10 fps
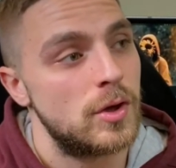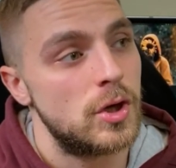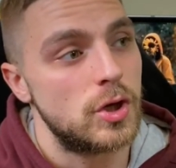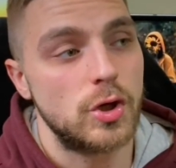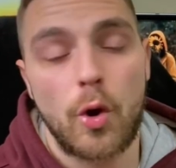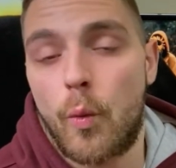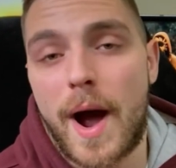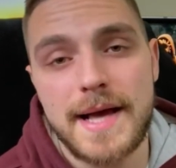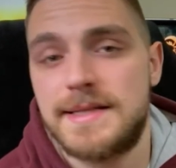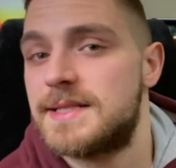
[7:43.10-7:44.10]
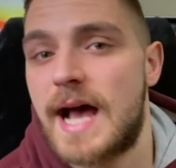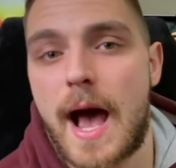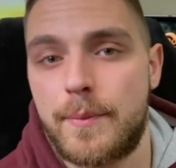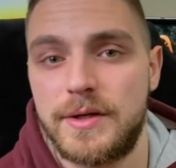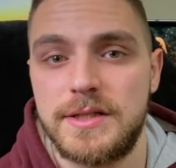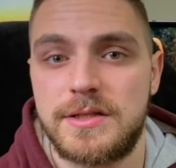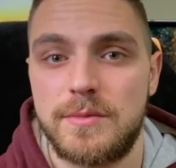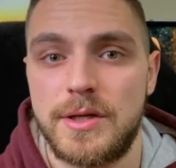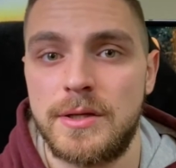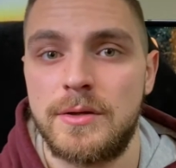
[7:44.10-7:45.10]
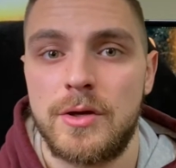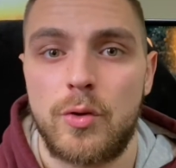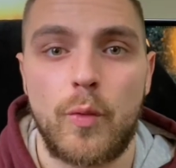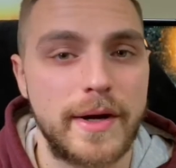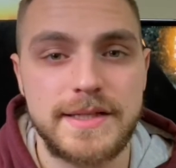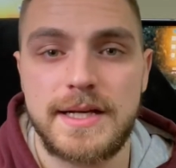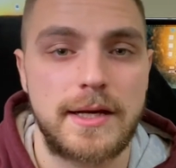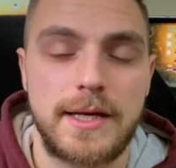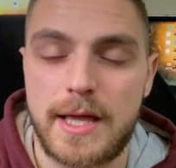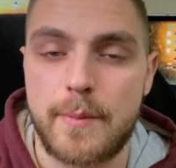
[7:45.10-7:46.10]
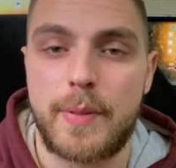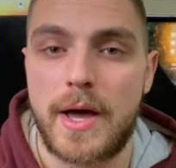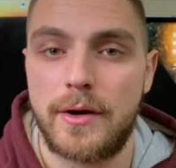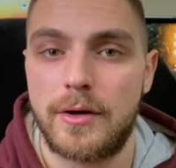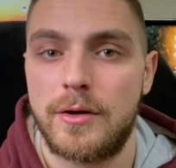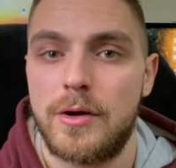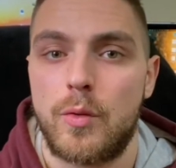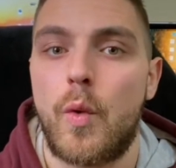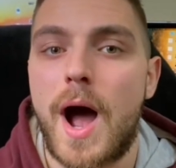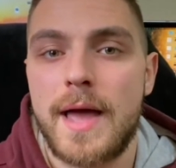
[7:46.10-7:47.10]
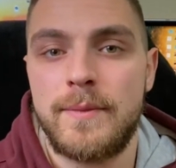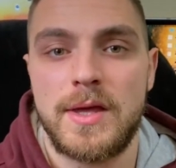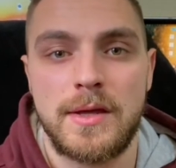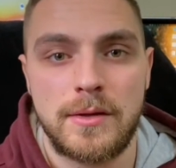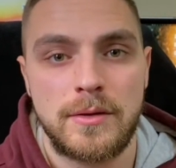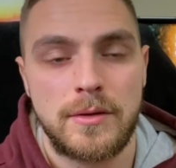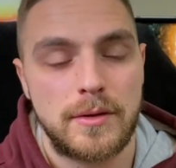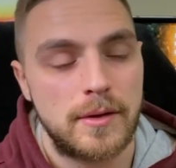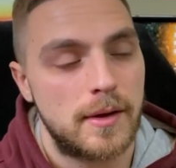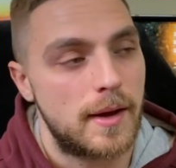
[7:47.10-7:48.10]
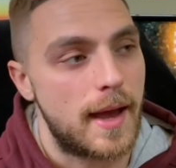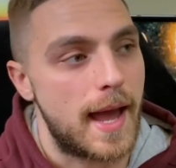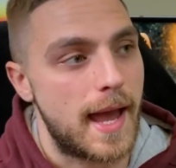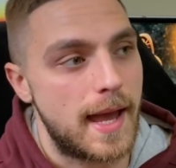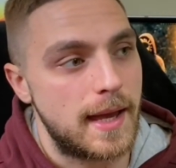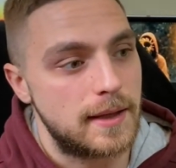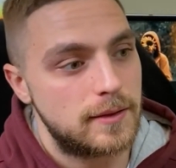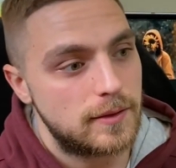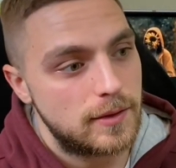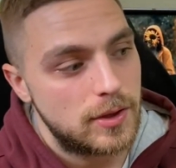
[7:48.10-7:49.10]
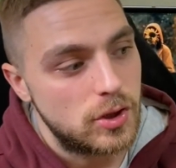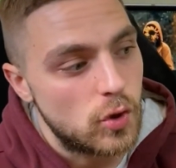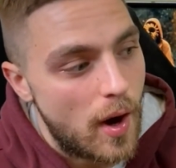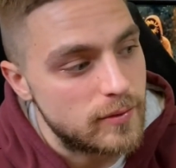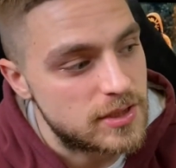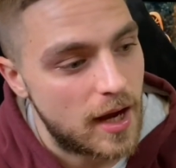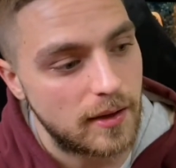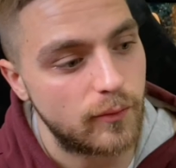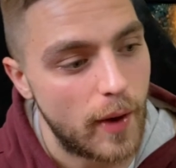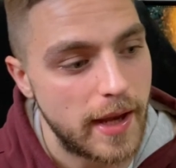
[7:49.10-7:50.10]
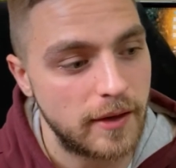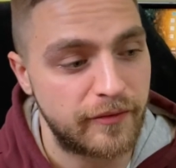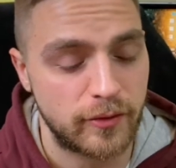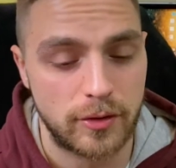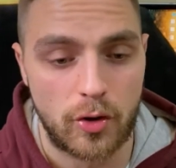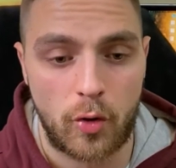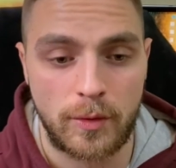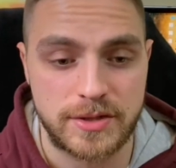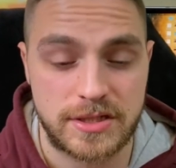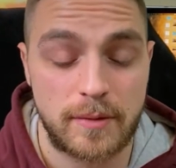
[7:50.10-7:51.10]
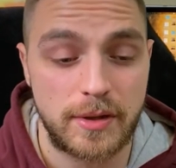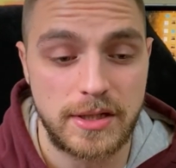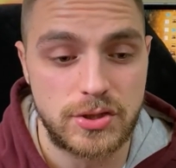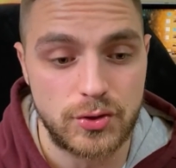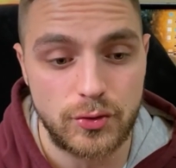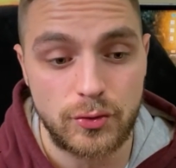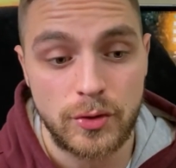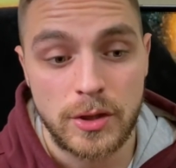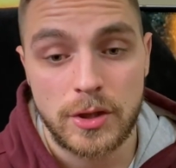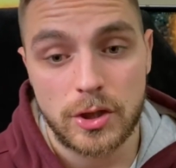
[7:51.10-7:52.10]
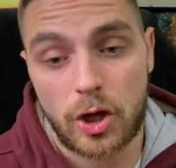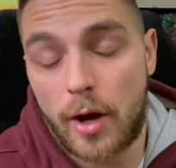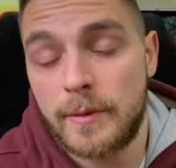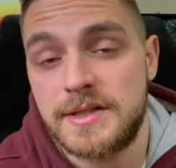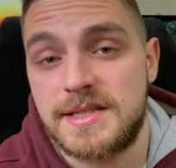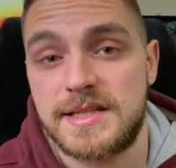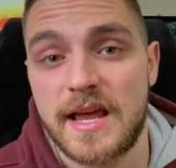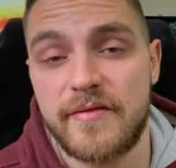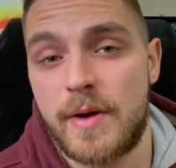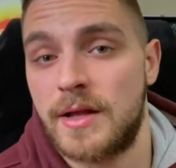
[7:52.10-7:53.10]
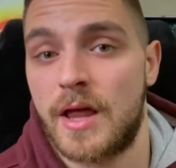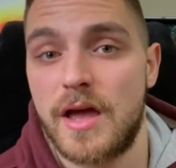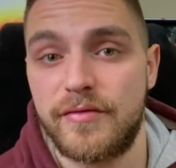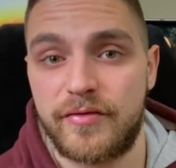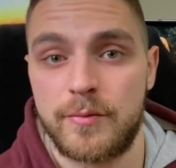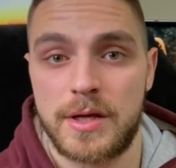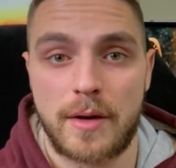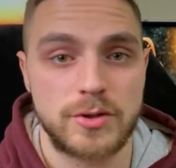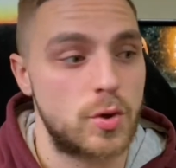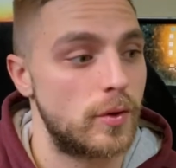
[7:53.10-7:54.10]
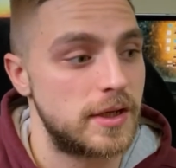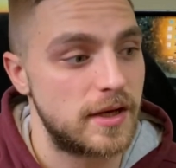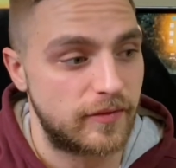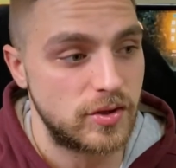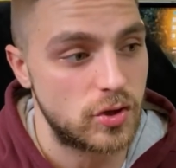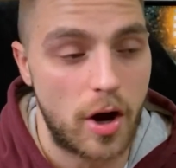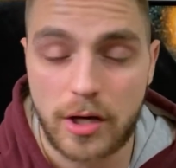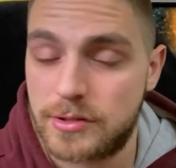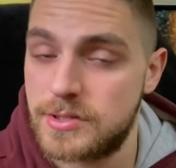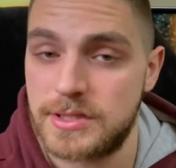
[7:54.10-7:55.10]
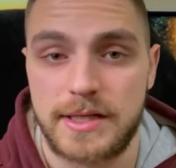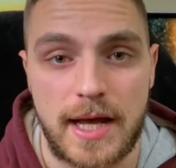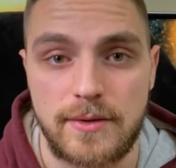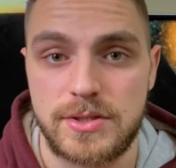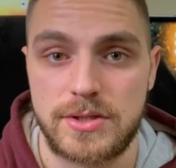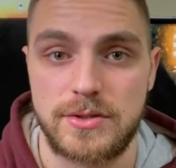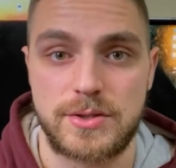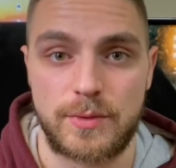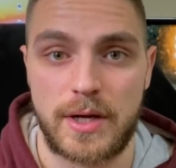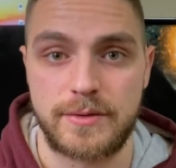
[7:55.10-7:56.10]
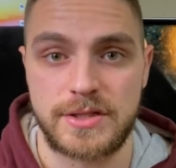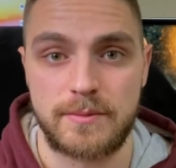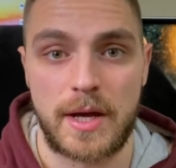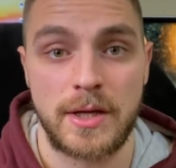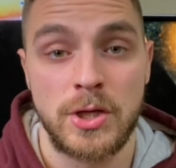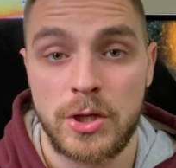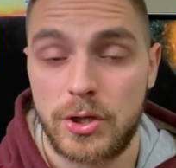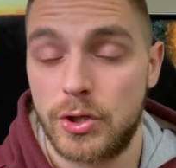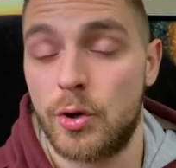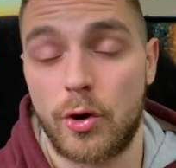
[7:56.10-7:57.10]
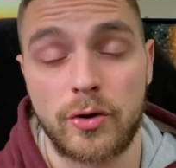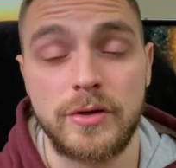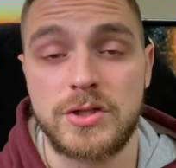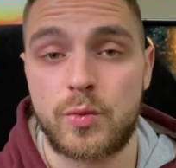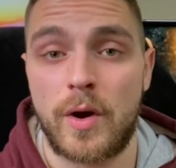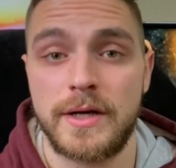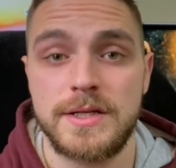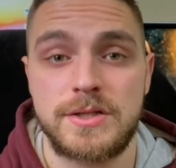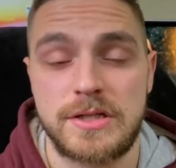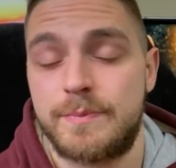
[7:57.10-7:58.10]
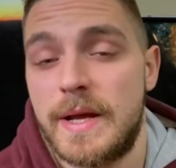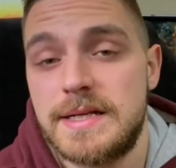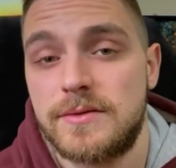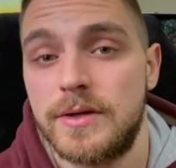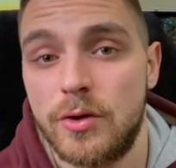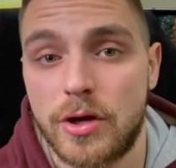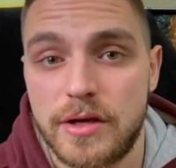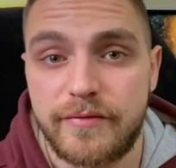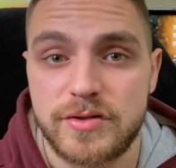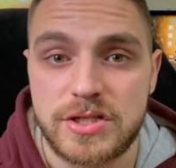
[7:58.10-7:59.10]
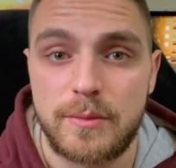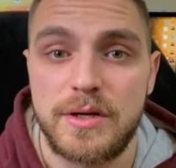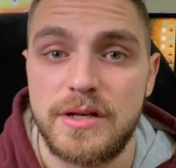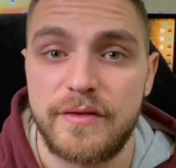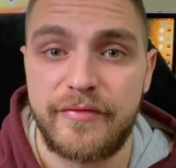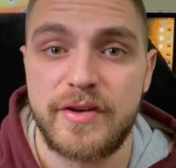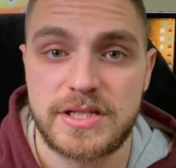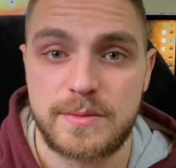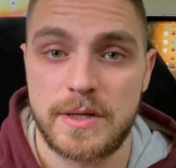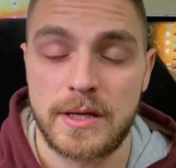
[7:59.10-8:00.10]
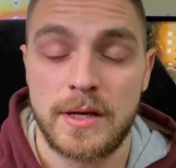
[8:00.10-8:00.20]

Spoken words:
you know, why is this happening to me? When is it gonna get better? Why me? And, you know, I was kind of waiting for almost somebody to come and save my life for me. I was going to different doctors and counselors when I was in my, you know, early 20s, just basically looking for somebody to fix me.